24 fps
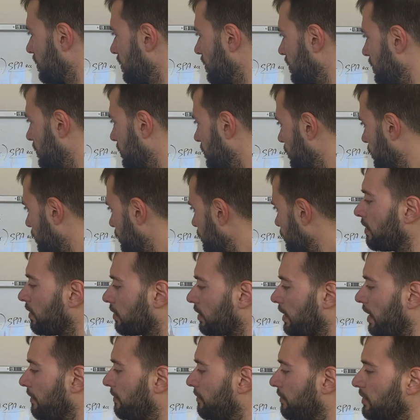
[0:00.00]
is,
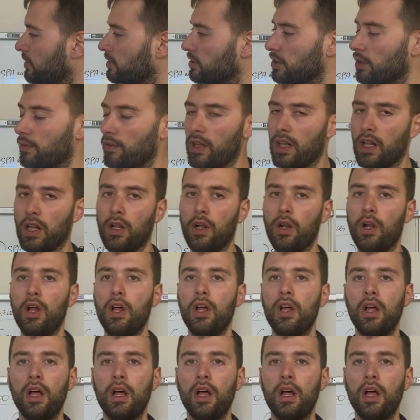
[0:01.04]
okay, first of all,